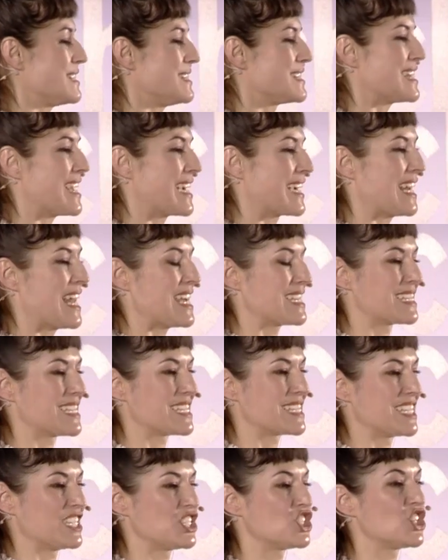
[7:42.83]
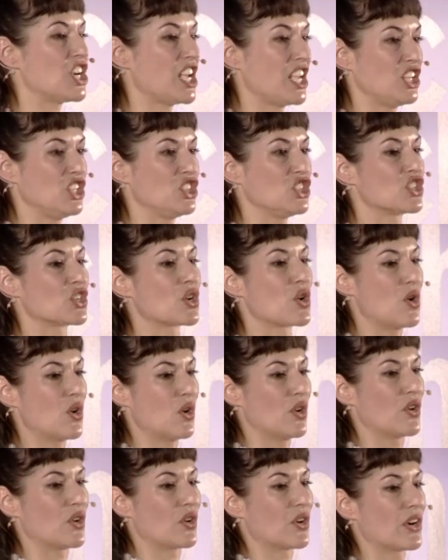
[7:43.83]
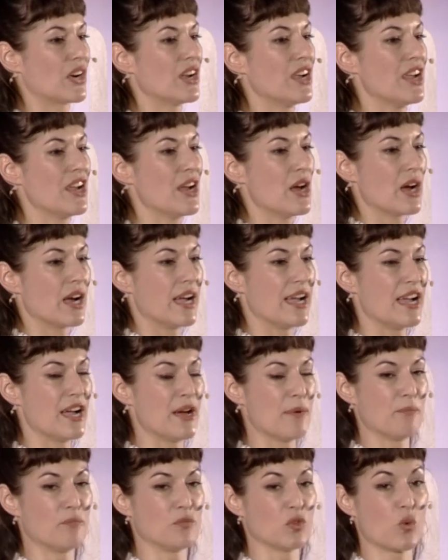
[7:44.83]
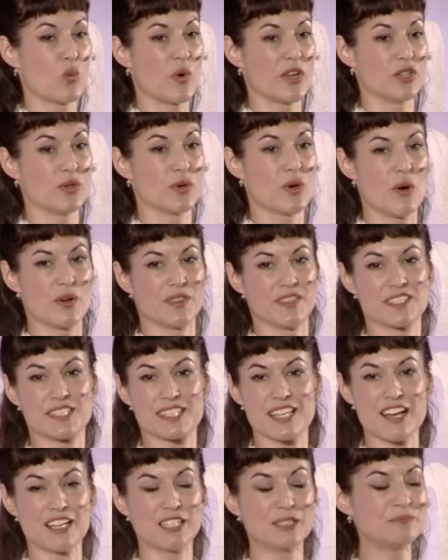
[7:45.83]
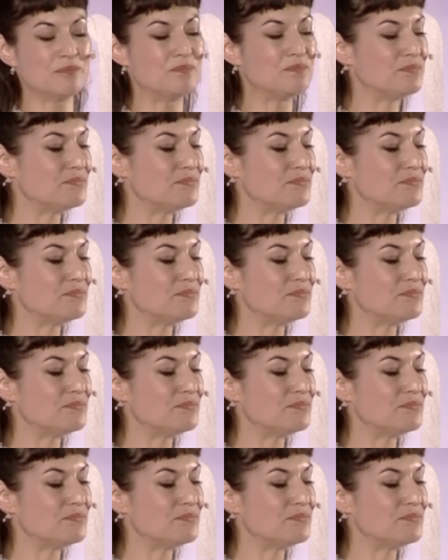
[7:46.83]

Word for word: in sunglasses that change color um, when you go in the sun